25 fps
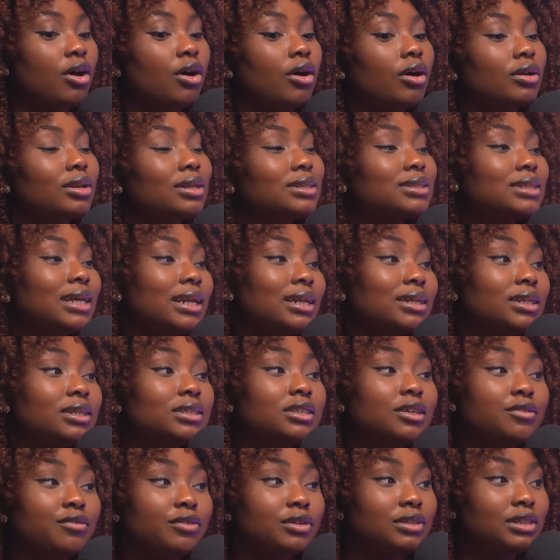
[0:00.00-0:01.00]
understanding the
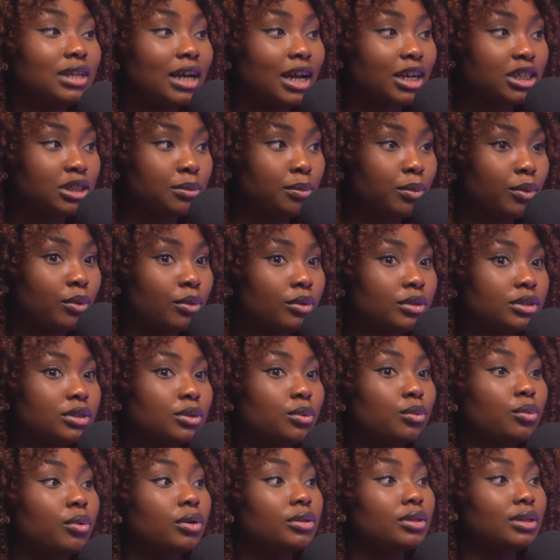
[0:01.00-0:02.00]
different dashboards,
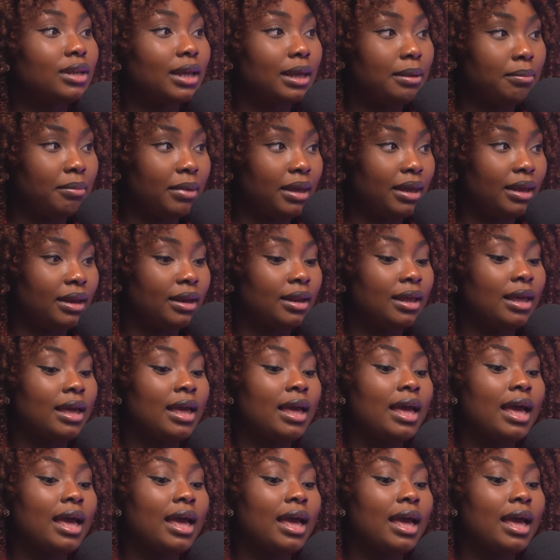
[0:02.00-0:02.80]
what do they mean,